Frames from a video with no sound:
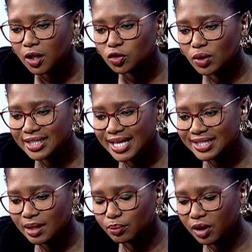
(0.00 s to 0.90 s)
Do I take
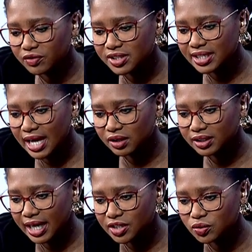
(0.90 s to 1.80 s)
some profits and
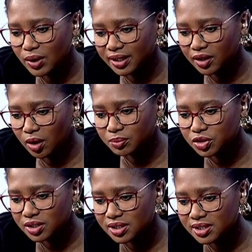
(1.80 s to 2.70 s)
allocate to other
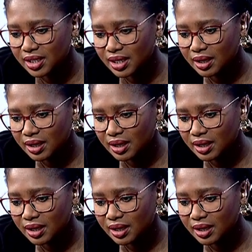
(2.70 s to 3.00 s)
options?